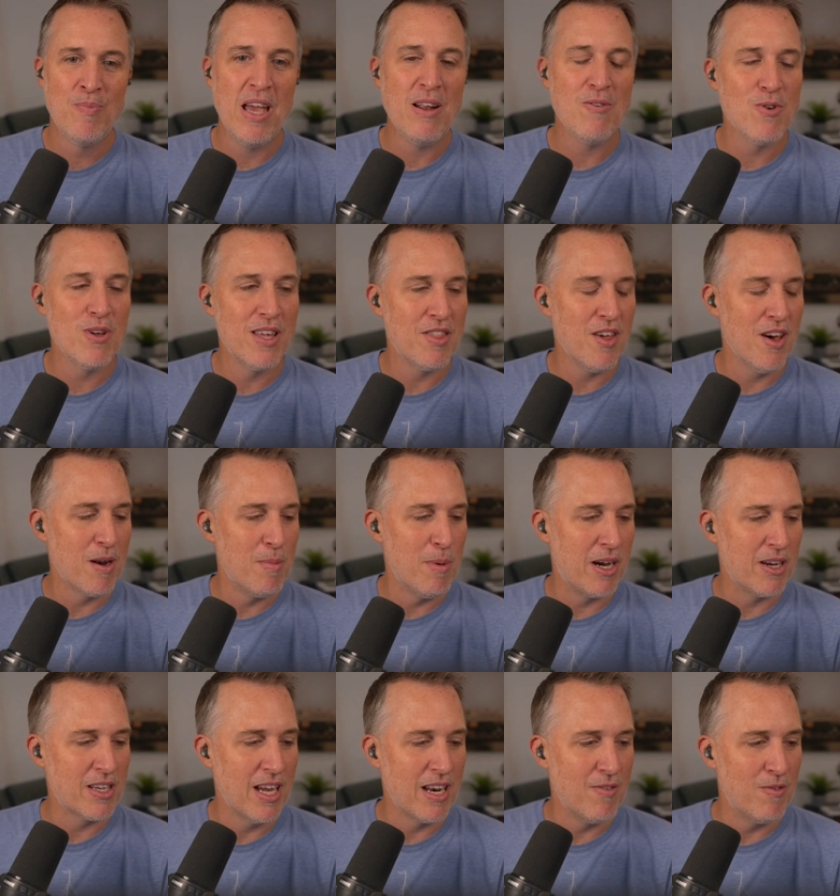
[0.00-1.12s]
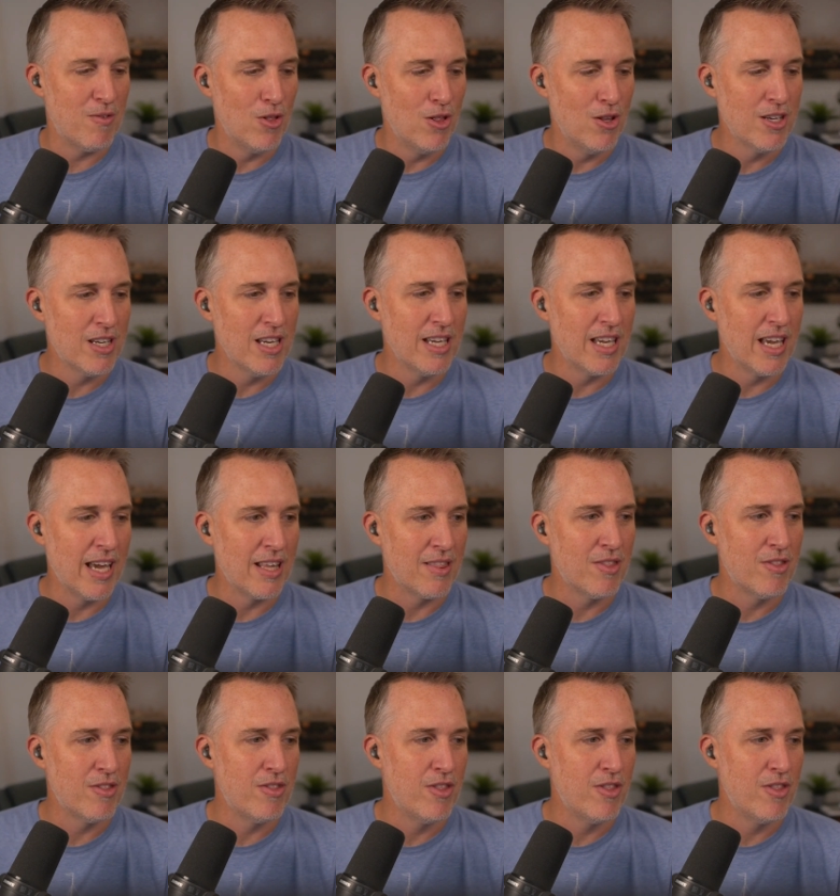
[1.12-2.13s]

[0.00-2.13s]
hadn't really thought about kind of looking at